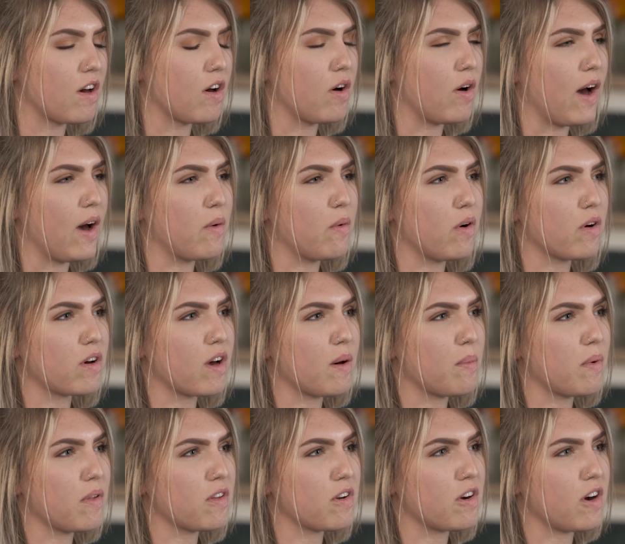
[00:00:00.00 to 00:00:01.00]
I woke
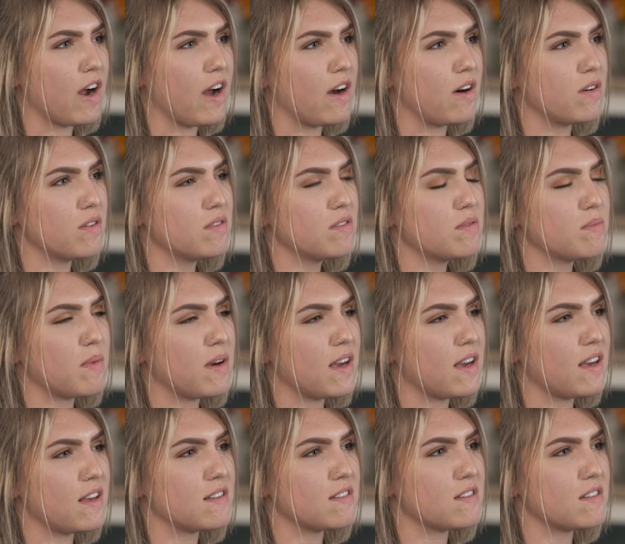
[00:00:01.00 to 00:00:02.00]
up on the ground, my
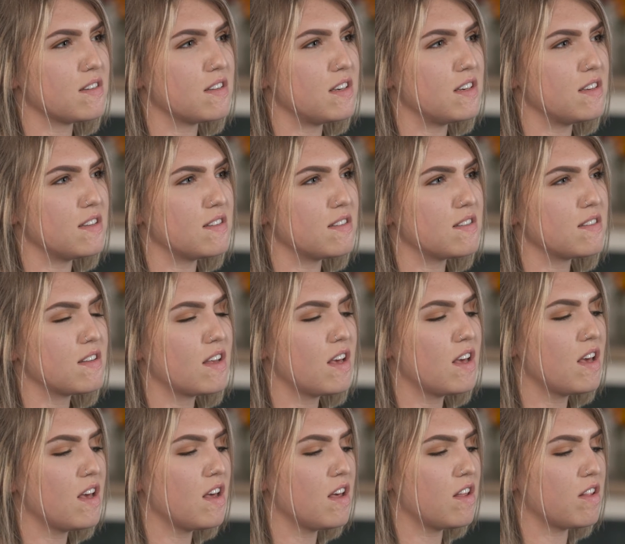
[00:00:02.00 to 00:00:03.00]
hands and knees,
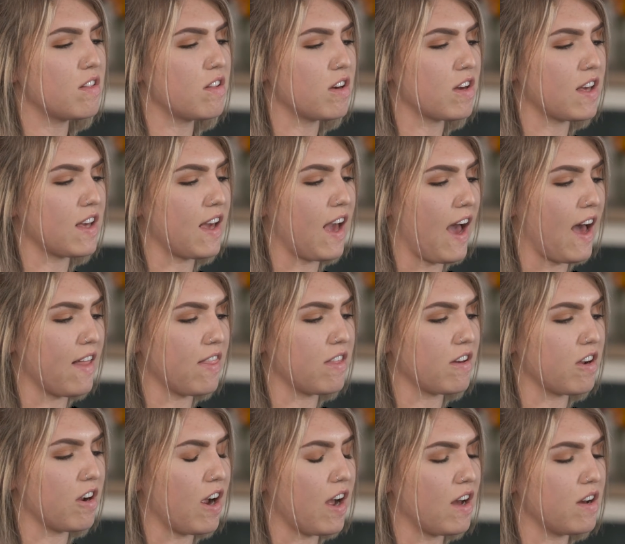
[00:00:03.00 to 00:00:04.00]
looking at the
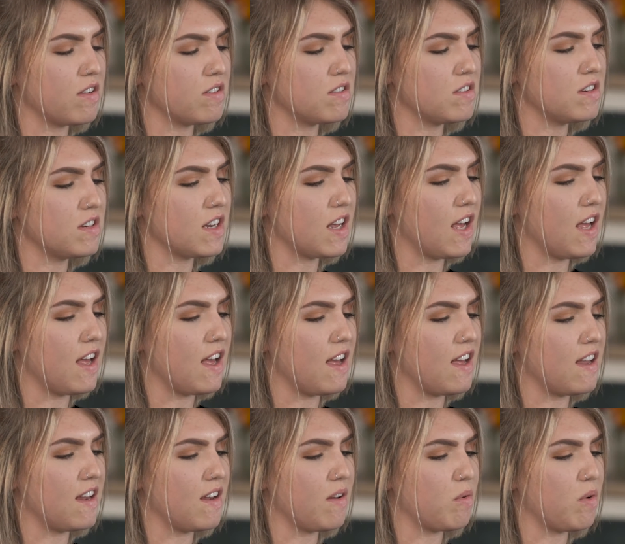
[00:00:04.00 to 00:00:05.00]
ground,
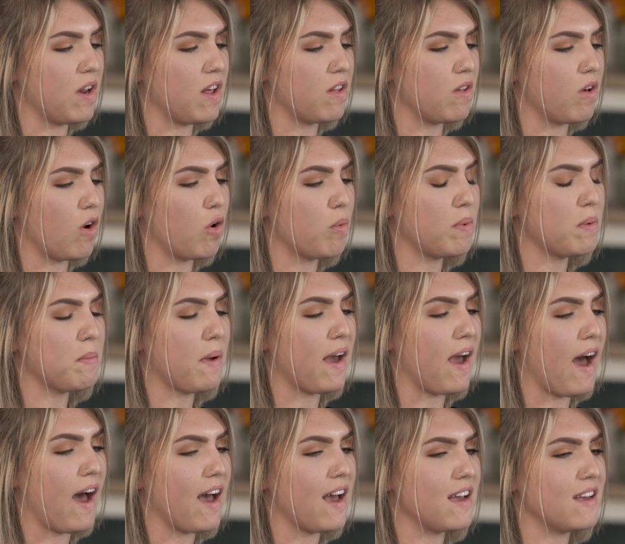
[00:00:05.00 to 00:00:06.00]
and when I opened
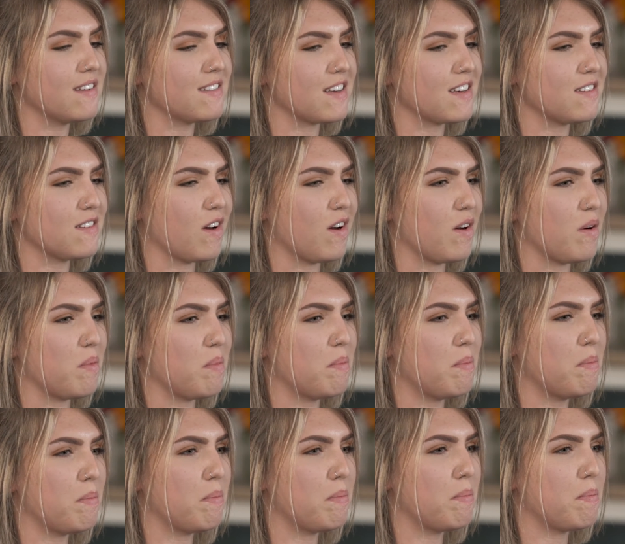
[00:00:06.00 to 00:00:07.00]
my eyes, I saw
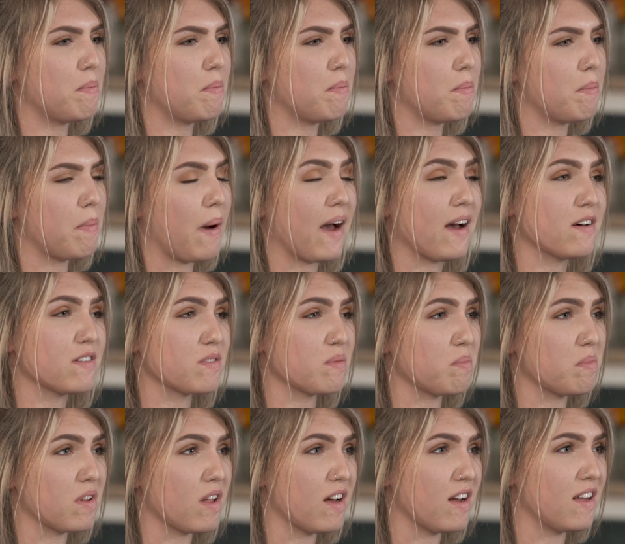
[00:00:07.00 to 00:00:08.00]
piles of
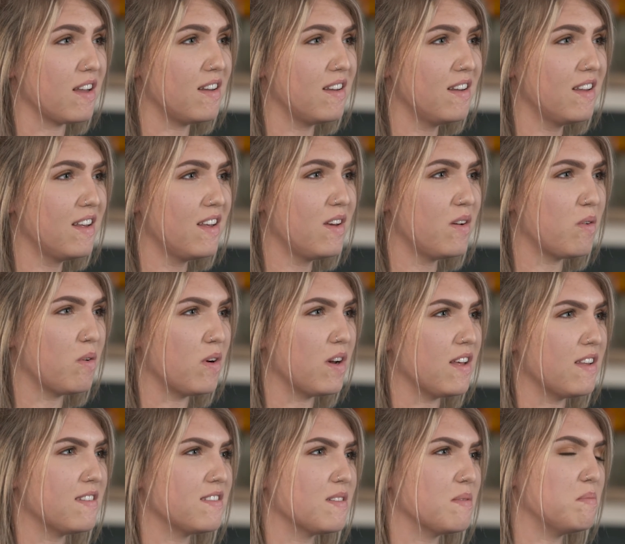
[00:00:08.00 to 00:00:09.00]
blood
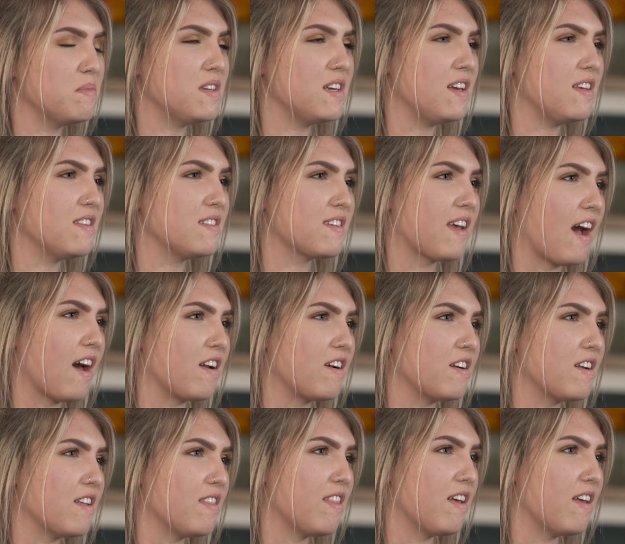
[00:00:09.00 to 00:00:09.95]
with some teeth scattered in